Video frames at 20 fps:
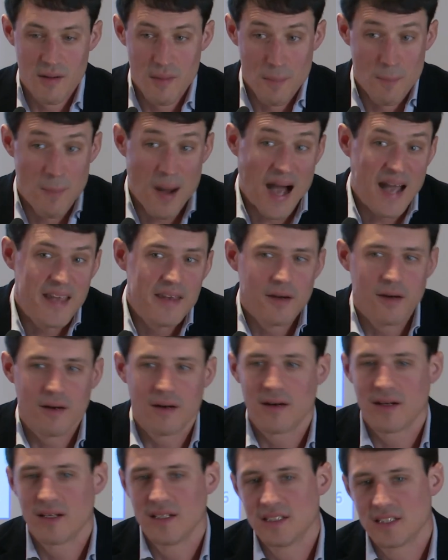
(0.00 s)

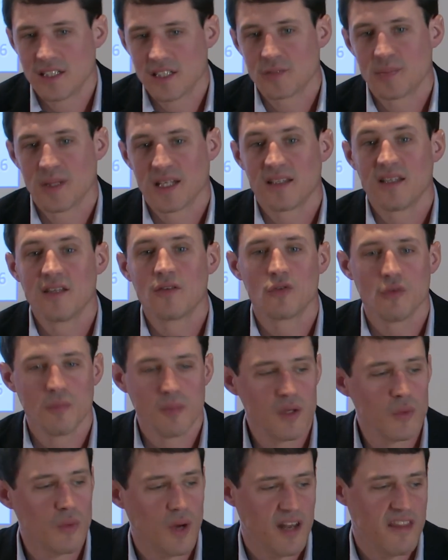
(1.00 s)
buyer is expected to
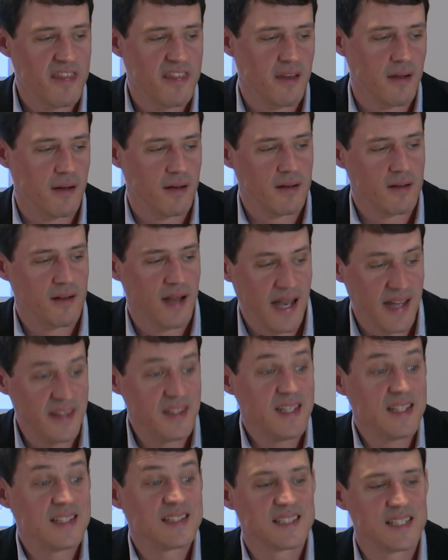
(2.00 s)
be wealthier. And
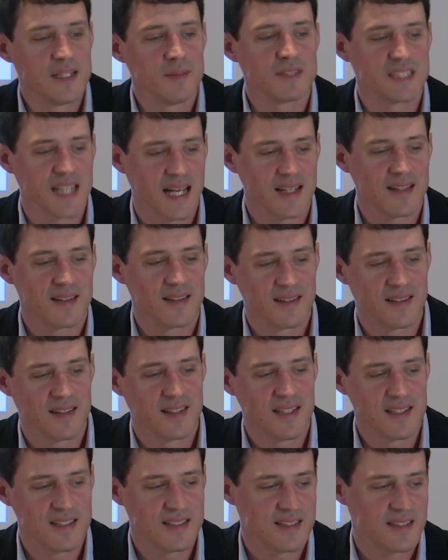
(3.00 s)
it seems like
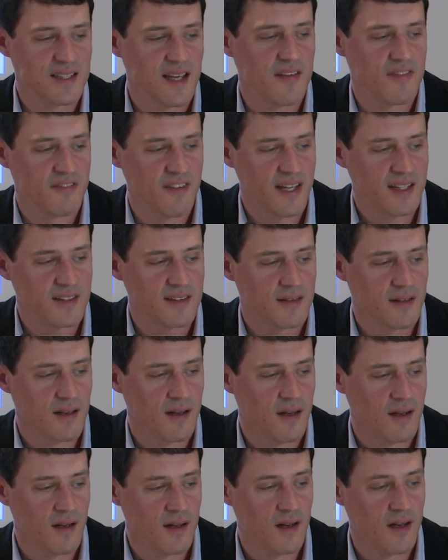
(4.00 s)
this effect
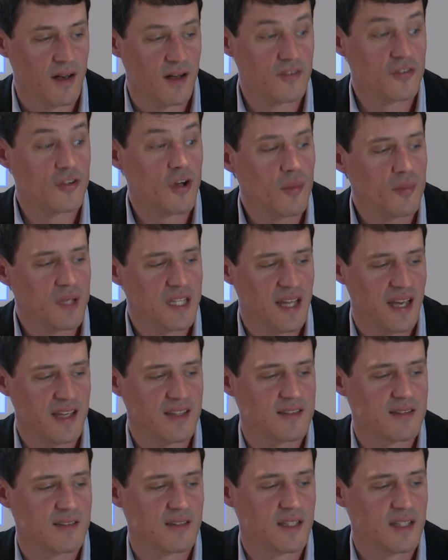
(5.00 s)

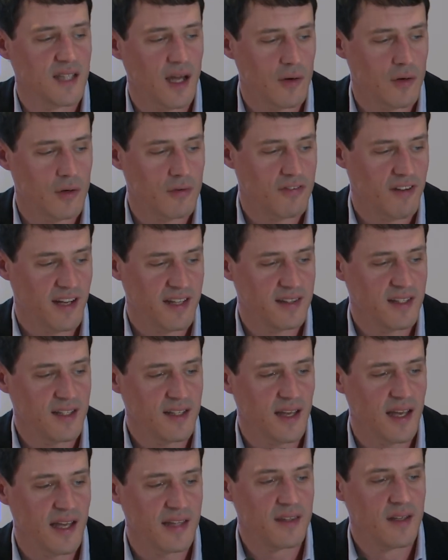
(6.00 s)
dominates in our
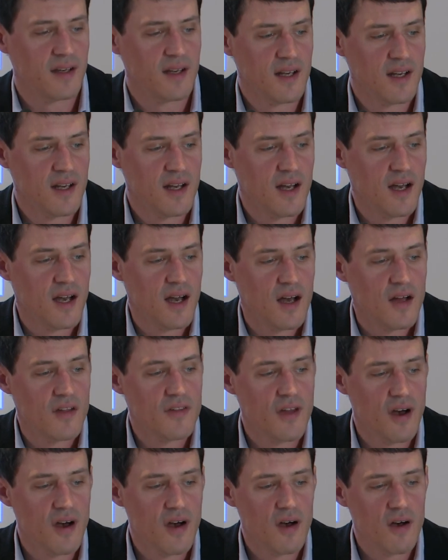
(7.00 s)
finding, and
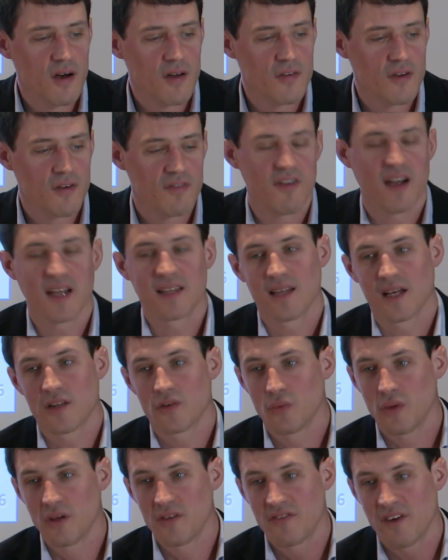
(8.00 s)
the fact
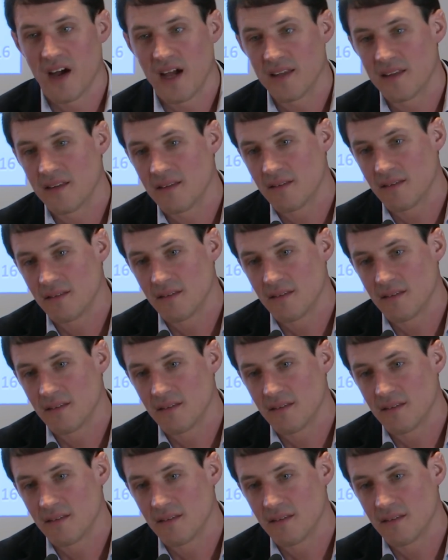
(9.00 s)
that we find